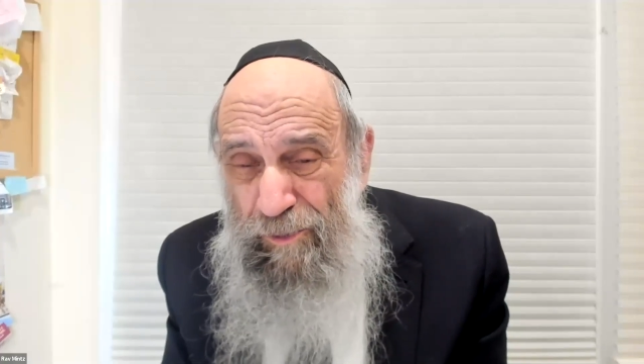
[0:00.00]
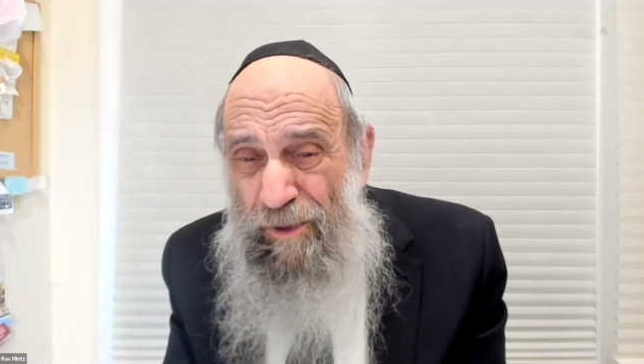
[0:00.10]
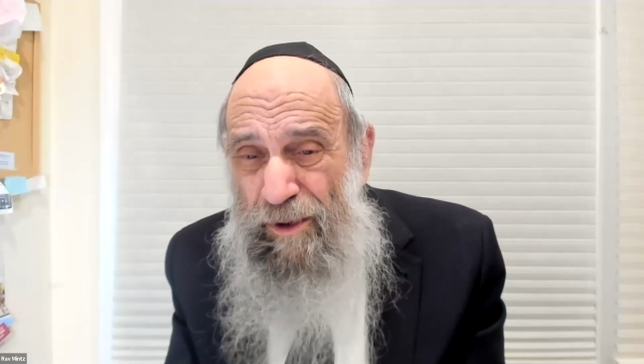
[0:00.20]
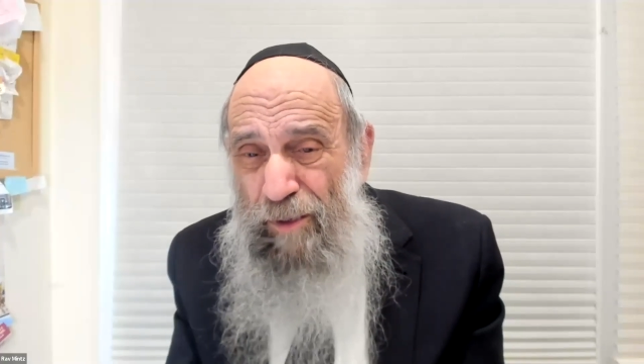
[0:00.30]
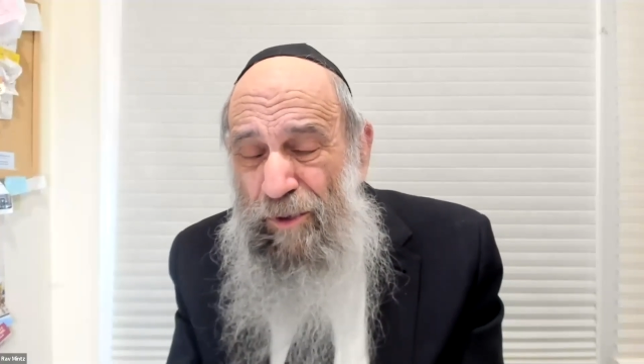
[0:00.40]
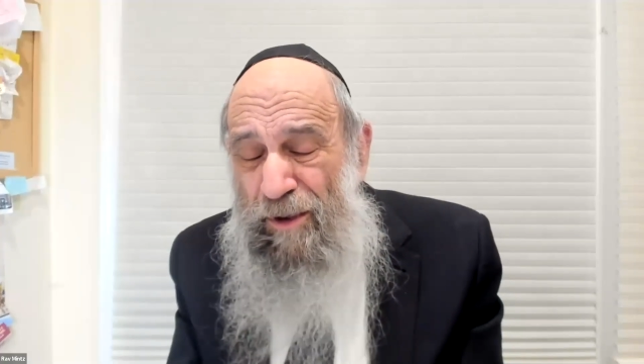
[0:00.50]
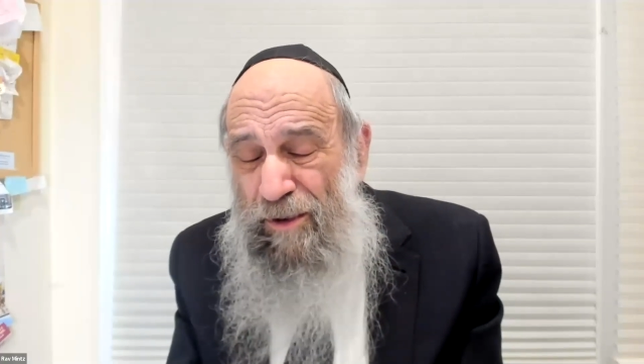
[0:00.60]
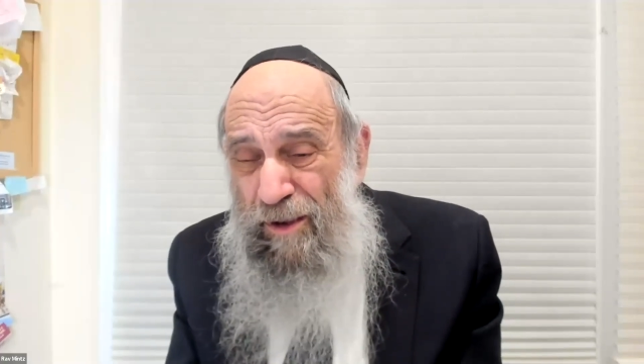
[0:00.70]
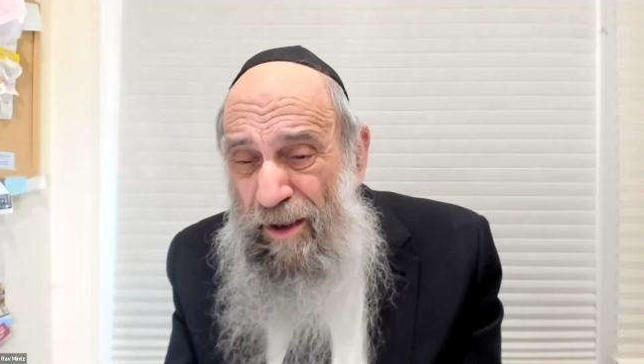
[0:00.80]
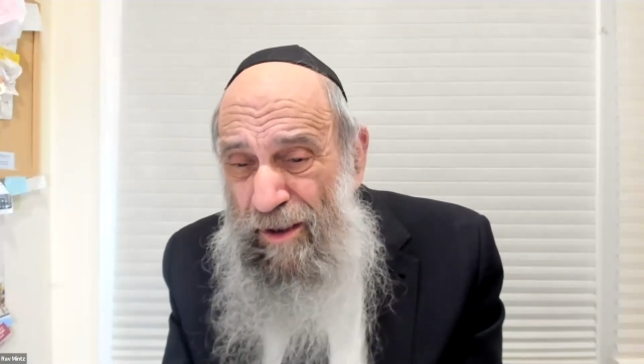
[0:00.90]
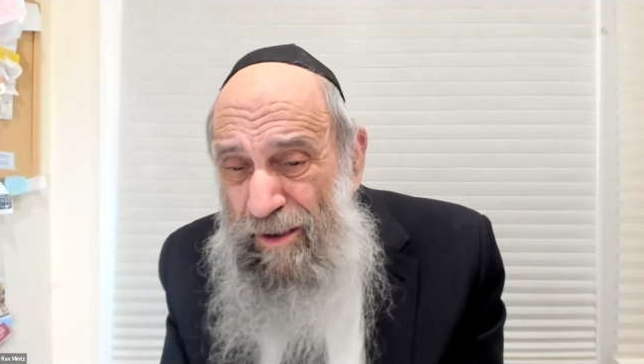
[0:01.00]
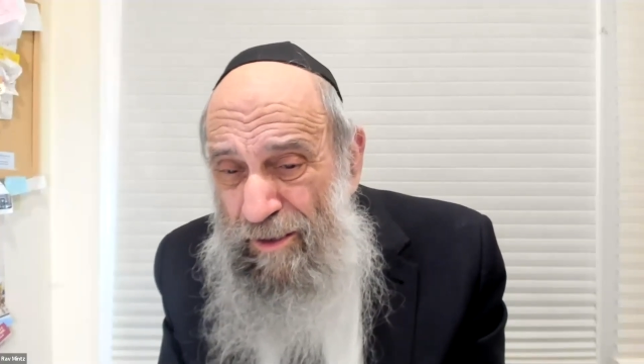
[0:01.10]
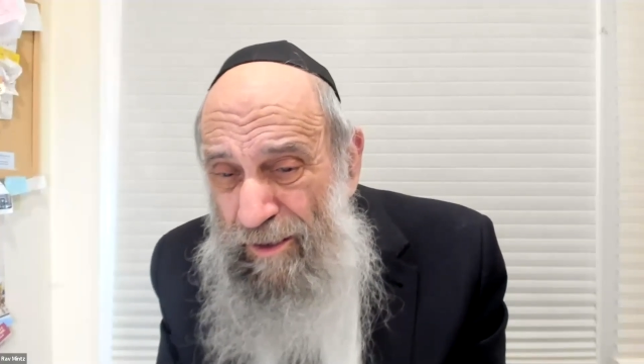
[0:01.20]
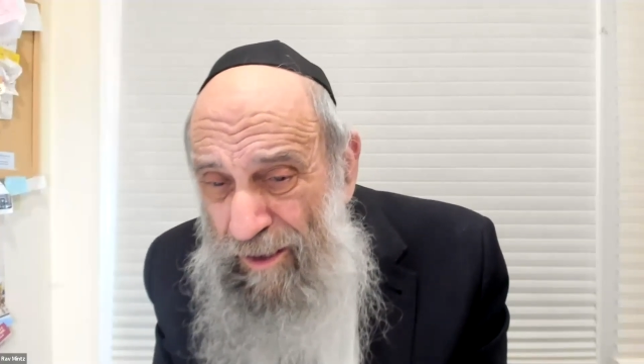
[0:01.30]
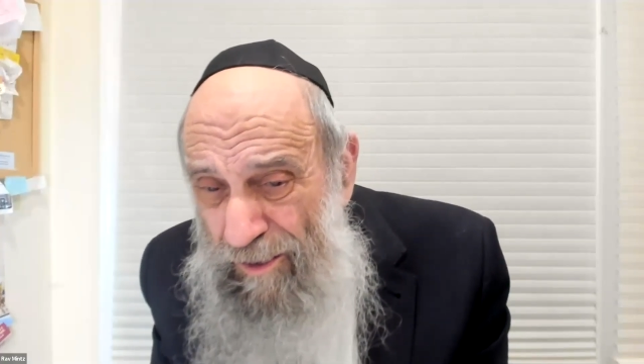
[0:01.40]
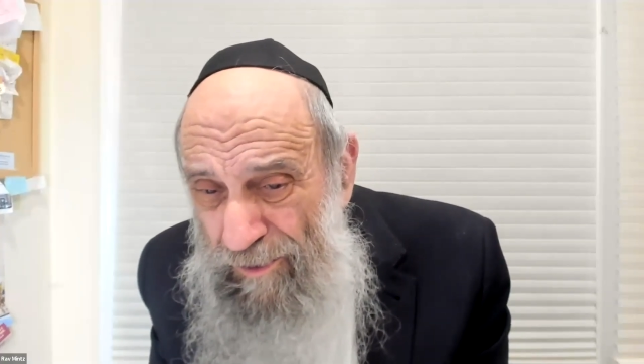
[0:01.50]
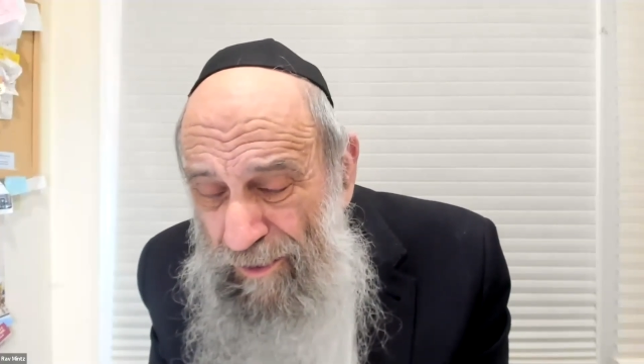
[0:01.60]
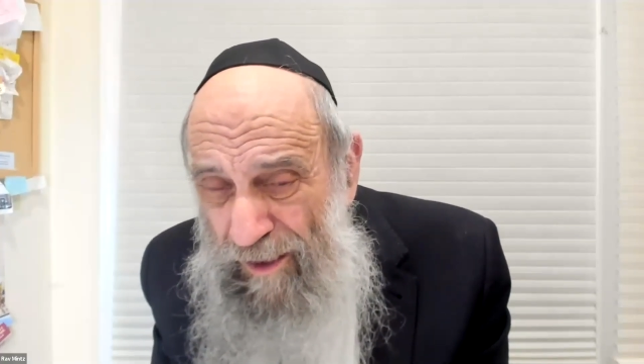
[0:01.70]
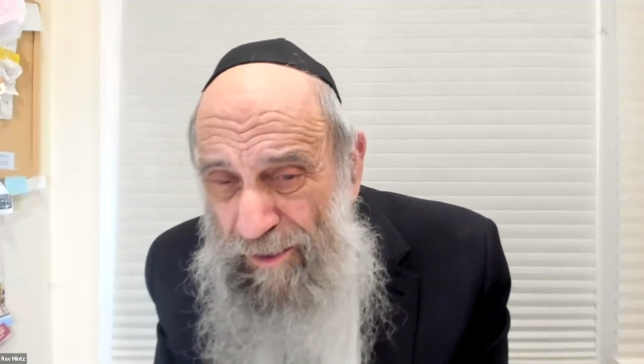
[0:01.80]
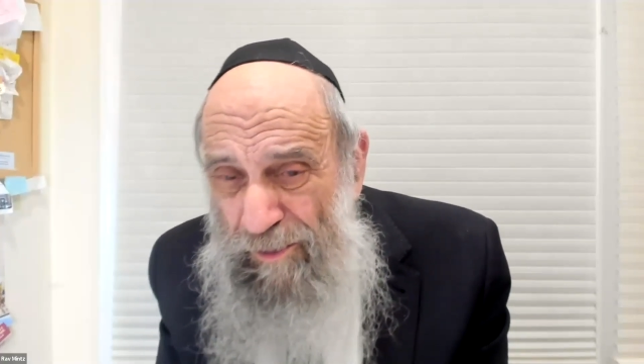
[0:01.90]
We're coming
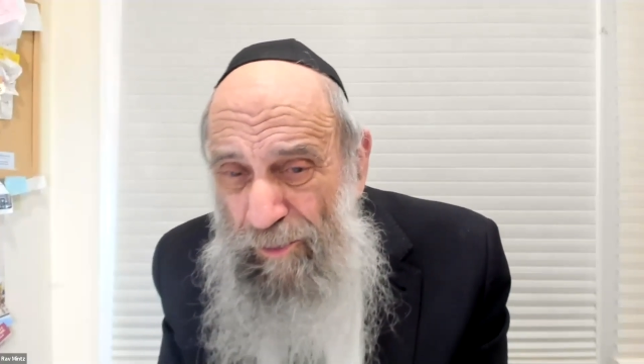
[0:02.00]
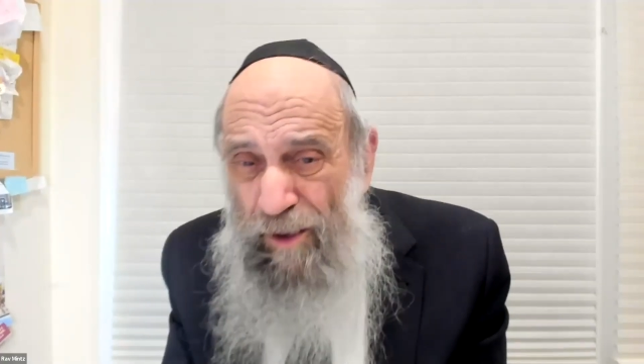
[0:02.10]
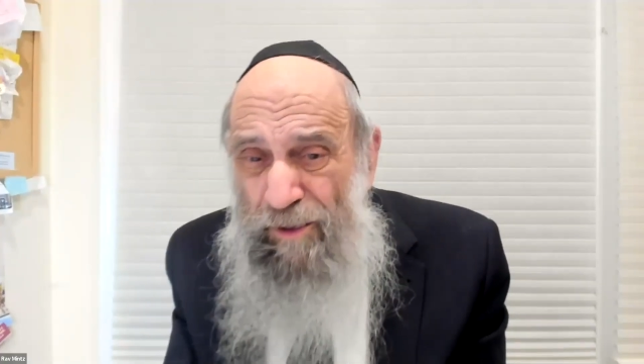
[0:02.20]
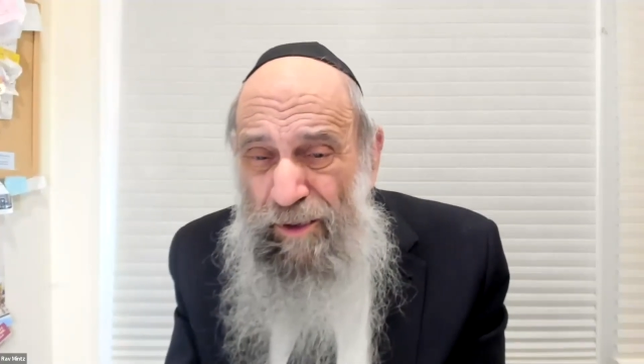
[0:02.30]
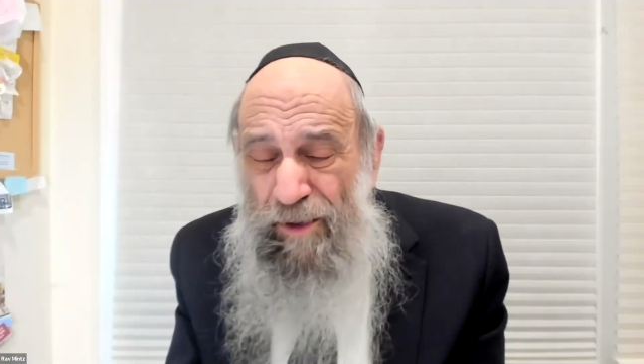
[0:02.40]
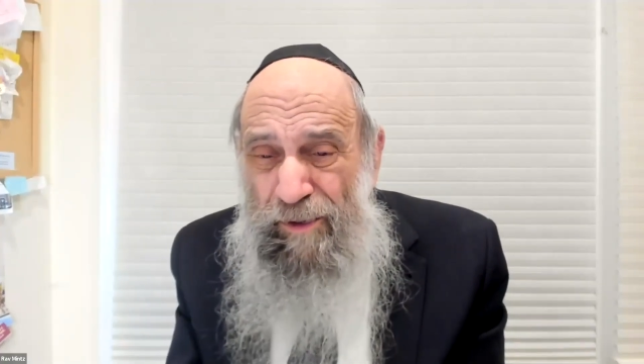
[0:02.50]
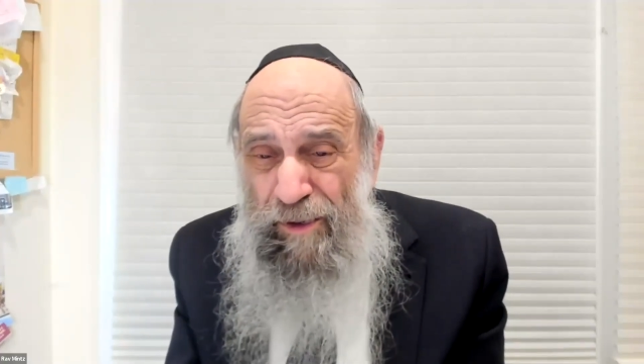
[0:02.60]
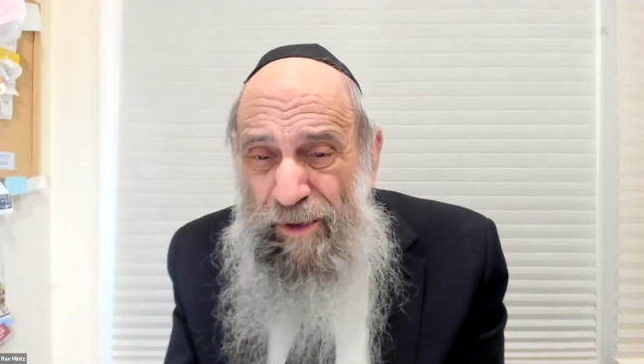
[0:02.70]
together as one.